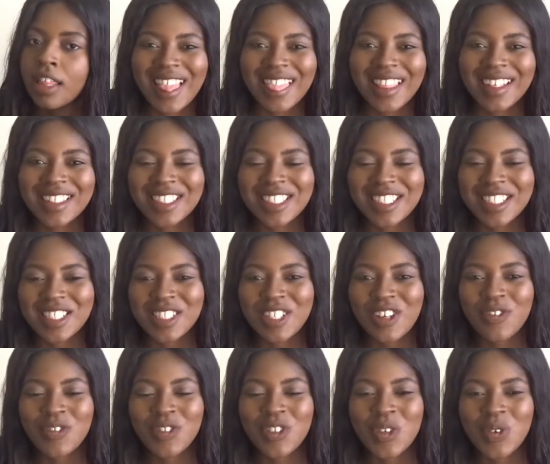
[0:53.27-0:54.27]
The chest
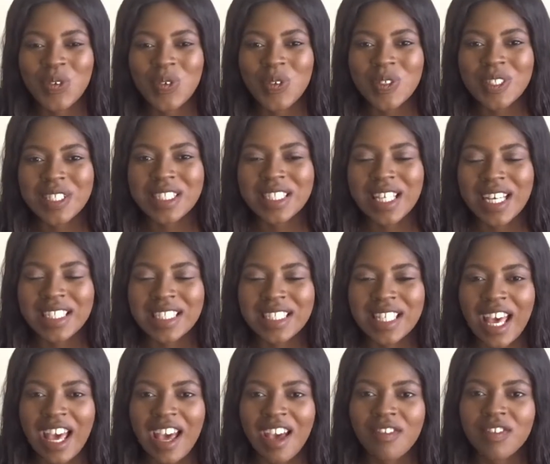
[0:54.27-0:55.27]
of drawers does
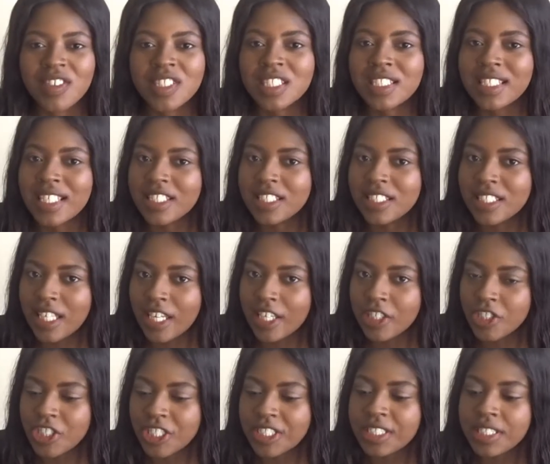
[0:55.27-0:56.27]
have 6
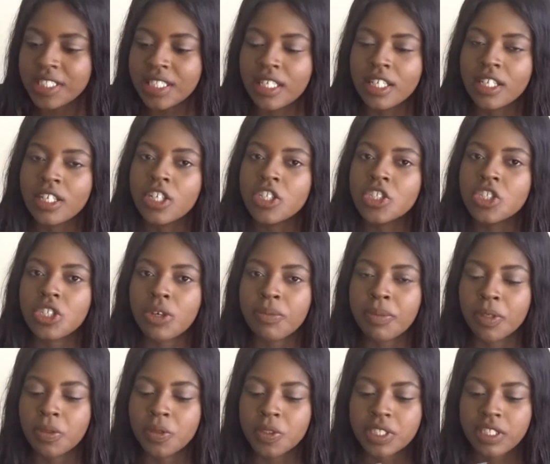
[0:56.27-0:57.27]
sections, so
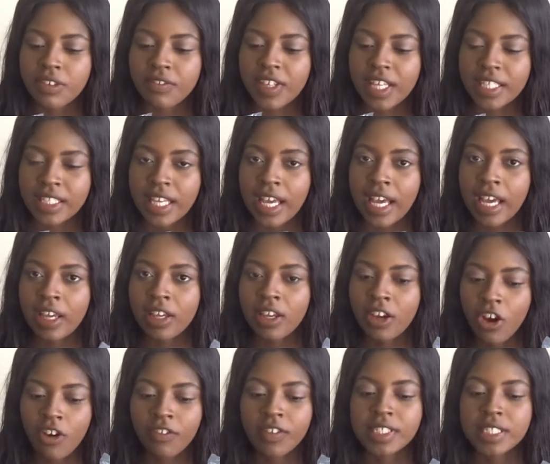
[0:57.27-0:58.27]
because of that I
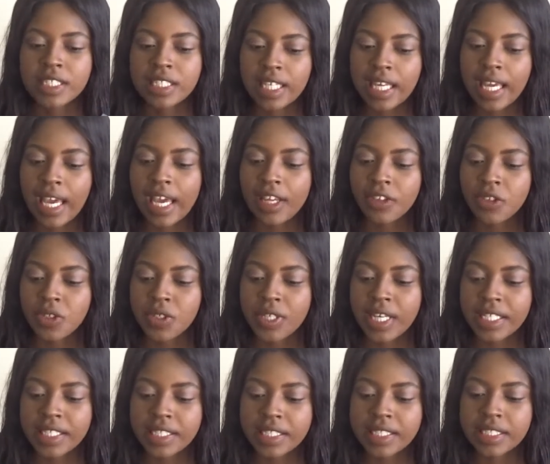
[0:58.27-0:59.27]
obviously had to
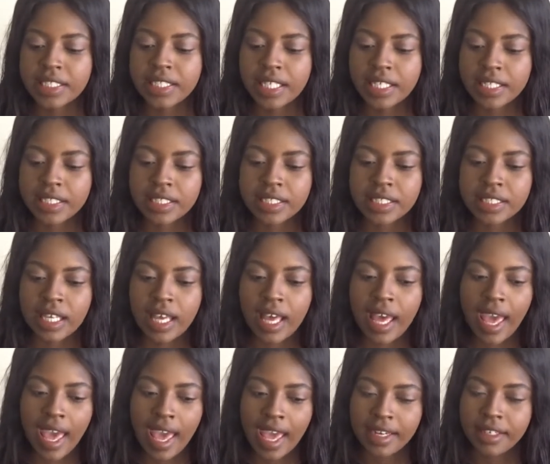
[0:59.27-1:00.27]
get 6
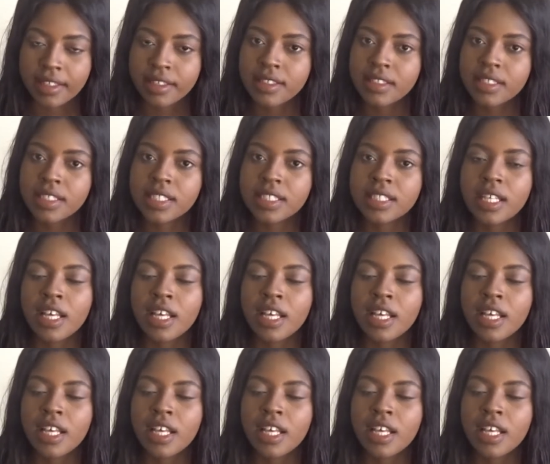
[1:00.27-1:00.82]
handles.